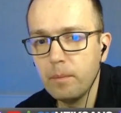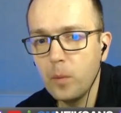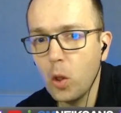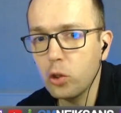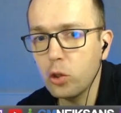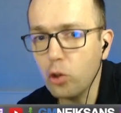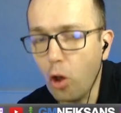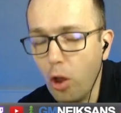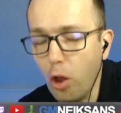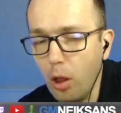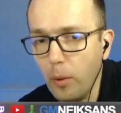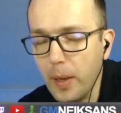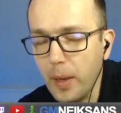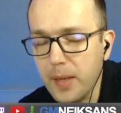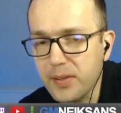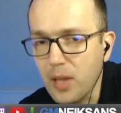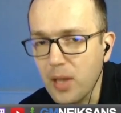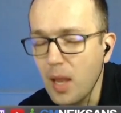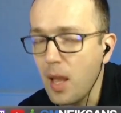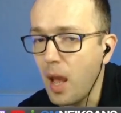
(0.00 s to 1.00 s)
Not
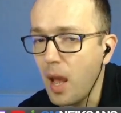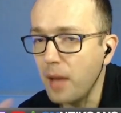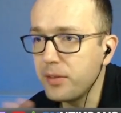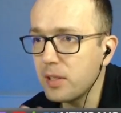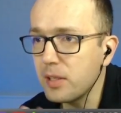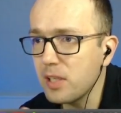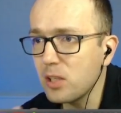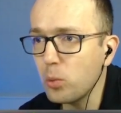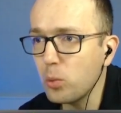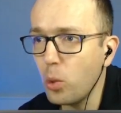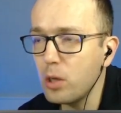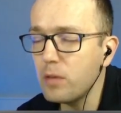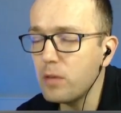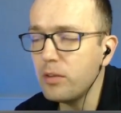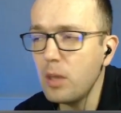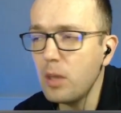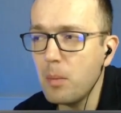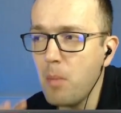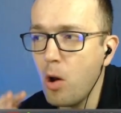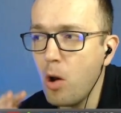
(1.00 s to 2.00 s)
always. And this is one
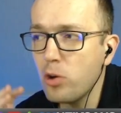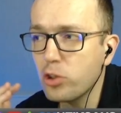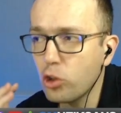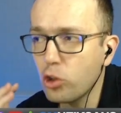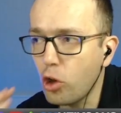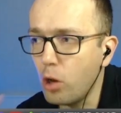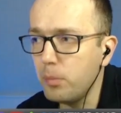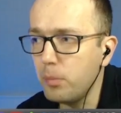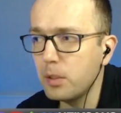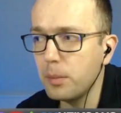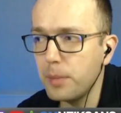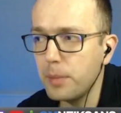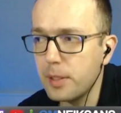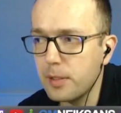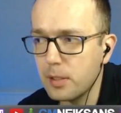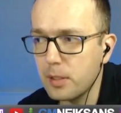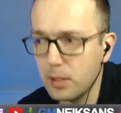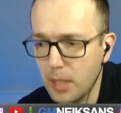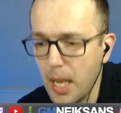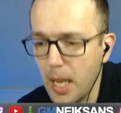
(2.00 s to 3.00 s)
of the most common
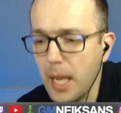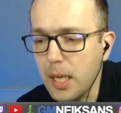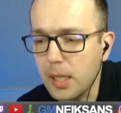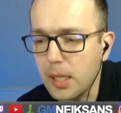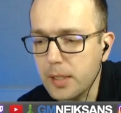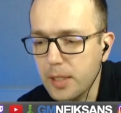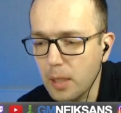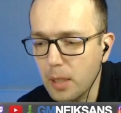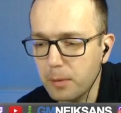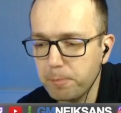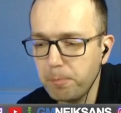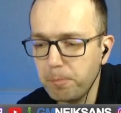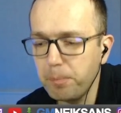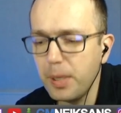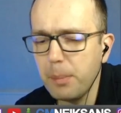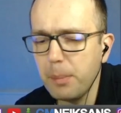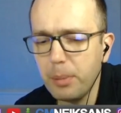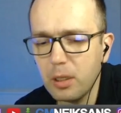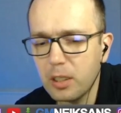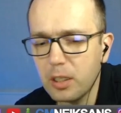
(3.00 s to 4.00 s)
mistakes that
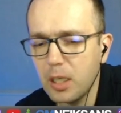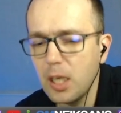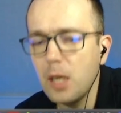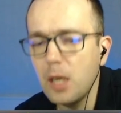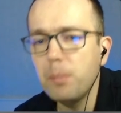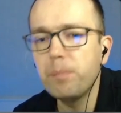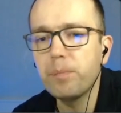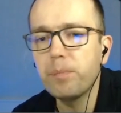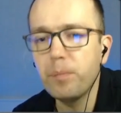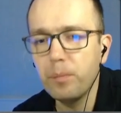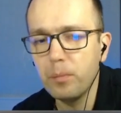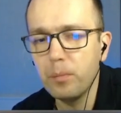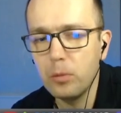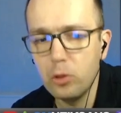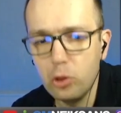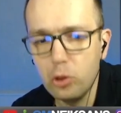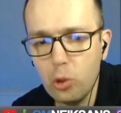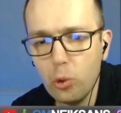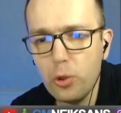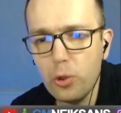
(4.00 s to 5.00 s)
people keep
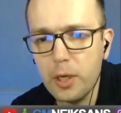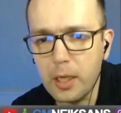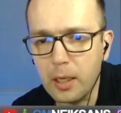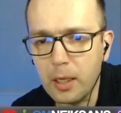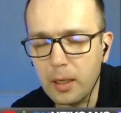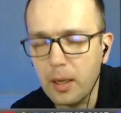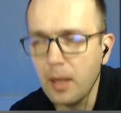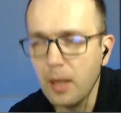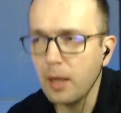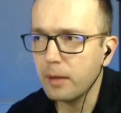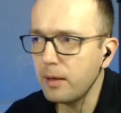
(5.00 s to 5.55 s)
doing.